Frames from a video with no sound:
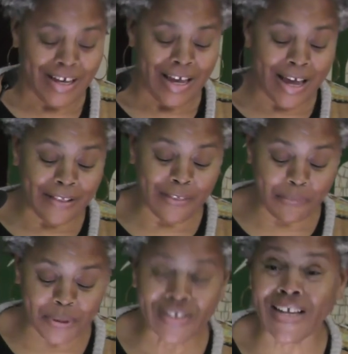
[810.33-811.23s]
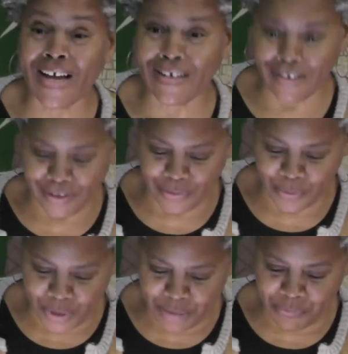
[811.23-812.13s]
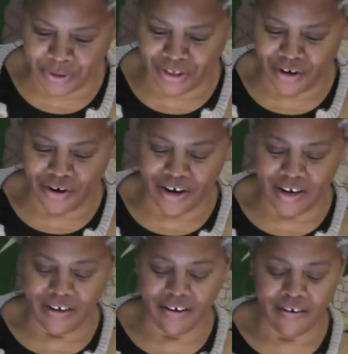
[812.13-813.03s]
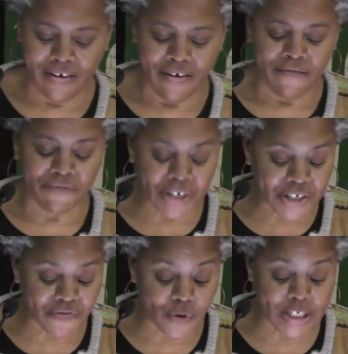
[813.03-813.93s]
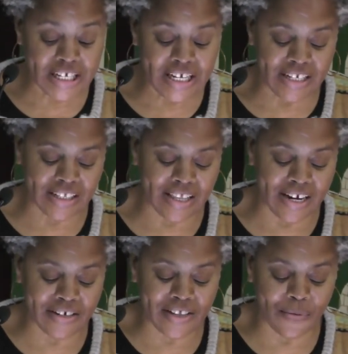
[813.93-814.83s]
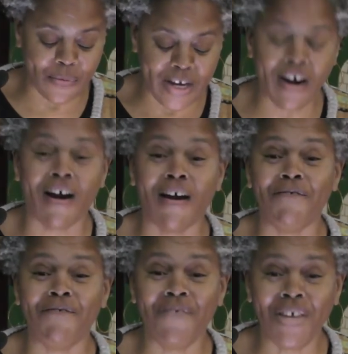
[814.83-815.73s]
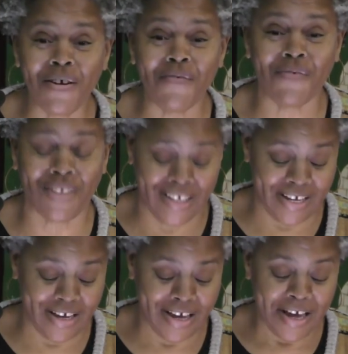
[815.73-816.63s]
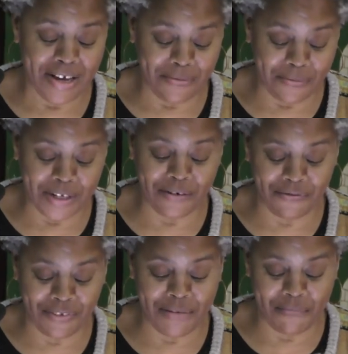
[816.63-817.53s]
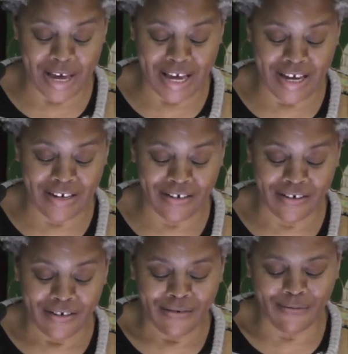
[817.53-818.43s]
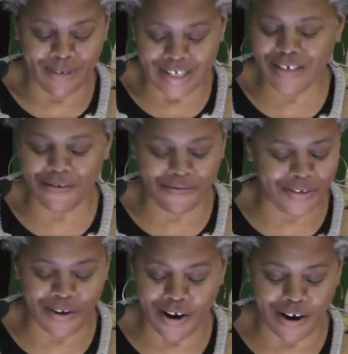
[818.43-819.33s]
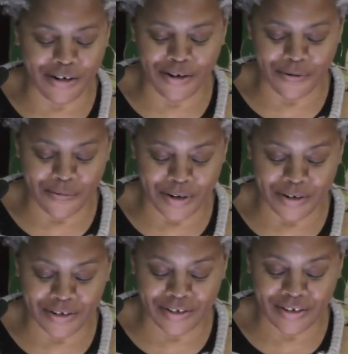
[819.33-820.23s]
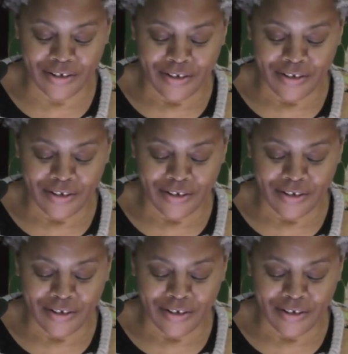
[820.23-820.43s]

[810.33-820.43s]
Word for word: and the personas we put on. Verse 14 declares that we are fearfully and wonderfully made. Wonderful are your works.